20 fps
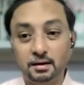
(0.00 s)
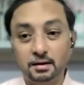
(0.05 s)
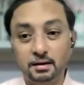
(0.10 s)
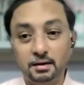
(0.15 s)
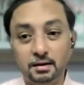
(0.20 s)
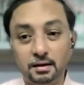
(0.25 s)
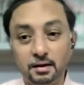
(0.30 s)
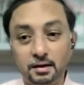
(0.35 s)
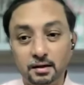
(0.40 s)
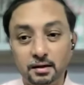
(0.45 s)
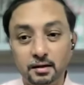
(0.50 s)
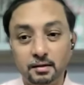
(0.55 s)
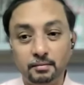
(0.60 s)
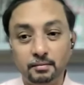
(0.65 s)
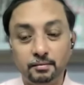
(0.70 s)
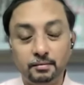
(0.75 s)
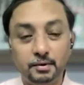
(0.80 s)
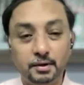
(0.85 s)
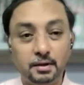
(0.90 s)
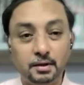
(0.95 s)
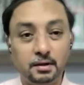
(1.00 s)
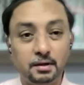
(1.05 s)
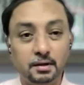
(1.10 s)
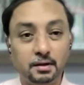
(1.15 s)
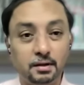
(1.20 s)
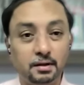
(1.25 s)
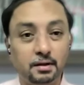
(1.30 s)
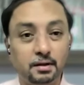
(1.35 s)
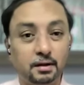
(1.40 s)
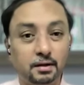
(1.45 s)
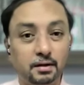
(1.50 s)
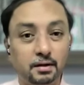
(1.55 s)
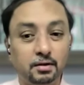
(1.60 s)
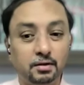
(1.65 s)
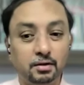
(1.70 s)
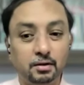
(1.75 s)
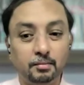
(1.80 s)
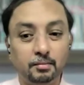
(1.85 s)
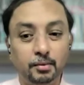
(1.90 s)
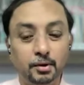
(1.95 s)

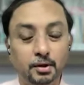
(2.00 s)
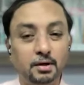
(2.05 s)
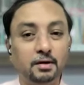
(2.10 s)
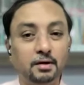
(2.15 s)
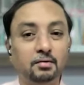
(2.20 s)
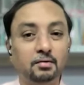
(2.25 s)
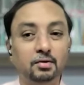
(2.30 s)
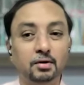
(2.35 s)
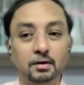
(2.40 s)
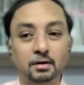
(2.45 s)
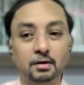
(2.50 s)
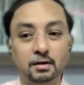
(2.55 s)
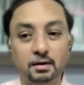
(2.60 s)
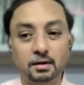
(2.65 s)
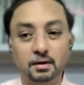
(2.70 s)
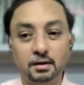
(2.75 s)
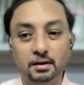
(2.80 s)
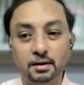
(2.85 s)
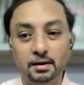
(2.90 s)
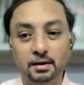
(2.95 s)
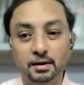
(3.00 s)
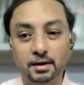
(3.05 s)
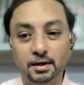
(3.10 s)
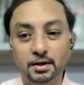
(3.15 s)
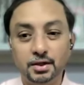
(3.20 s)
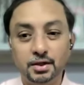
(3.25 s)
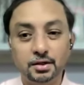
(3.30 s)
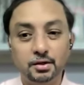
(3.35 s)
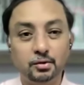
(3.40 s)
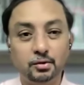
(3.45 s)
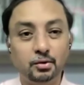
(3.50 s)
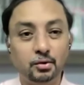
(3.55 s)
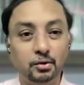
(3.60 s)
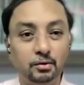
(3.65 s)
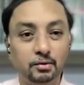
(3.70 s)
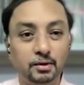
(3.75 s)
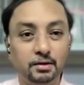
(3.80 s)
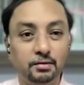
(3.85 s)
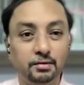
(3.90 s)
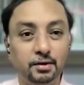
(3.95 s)
It's important for the teacher to
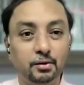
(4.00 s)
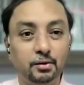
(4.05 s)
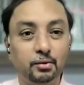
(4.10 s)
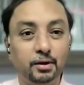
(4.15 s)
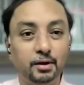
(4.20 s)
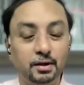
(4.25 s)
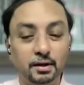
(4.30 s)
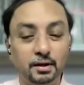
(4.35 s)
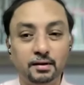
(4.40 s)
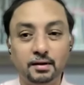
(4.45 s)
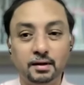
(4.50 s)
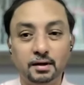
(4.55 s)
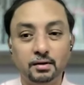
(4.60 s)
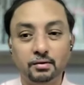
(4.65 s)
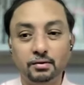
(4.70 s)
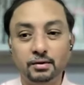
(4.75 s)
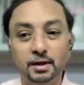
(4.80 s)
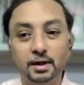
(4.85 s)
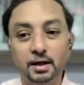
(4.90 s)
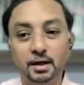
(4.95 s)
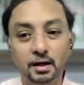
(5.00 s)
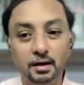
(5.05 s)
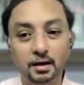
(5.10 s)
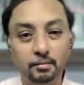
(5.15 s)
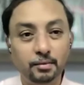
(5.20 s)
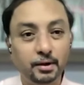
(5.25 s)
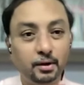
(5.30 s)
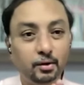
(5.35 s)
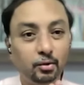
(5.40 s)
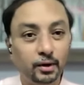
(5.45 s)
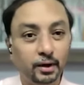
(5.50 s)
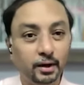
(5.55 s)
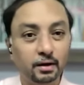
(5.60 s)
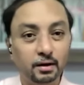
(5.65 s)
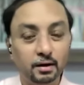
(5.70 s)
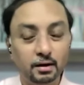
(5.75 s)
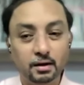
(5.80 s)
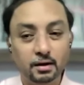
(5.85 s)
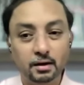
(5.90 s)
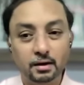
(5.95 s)
know whether we are doing things. Otherwise, I can't be
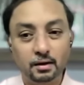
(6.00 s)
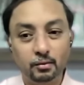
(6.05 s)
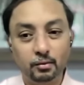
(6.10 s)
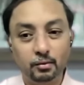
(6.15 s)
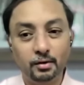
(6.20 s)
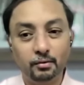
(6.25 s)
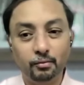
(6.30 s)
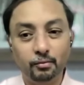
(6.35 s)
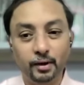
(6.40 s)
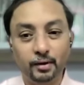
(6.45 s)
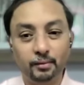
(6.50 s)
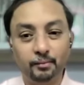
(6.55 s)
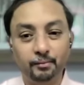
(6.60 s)
going one